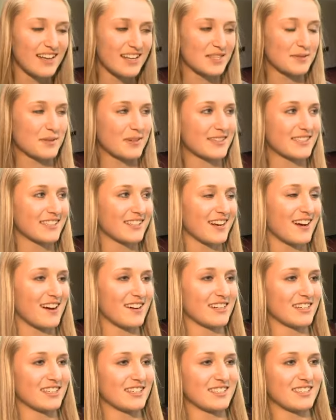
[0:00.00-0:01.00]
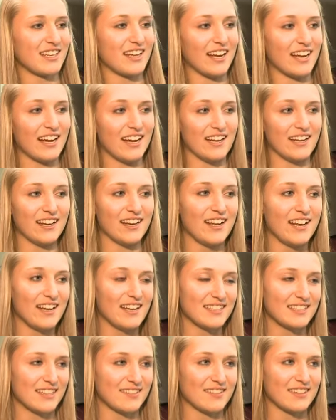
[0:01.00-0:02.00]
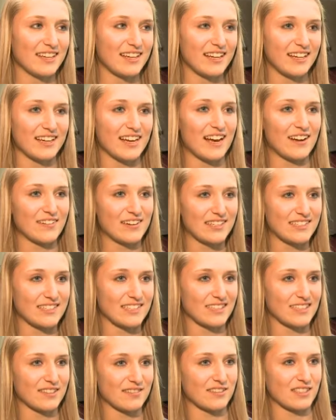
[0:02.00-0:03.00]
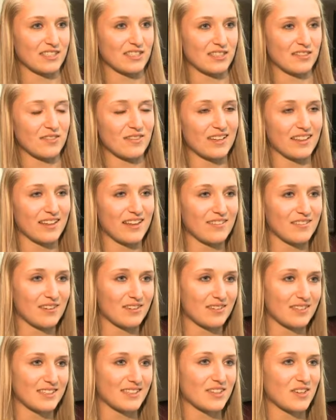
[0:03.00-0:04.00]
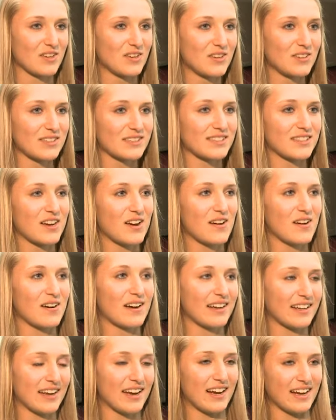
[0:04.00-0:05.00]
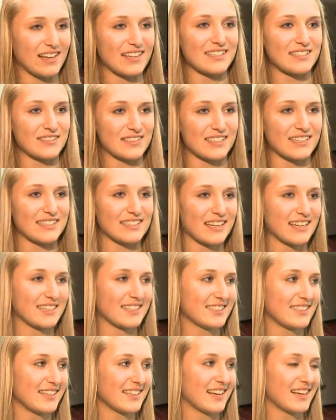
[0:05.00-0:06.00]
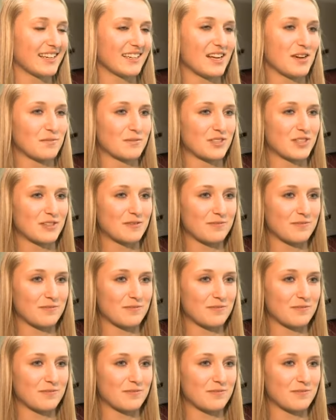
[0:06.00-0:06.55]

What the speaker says: sports in college, and definitely, yeah, reaching Division I level was a goal. So, yeah, it's really exciting to see that come true.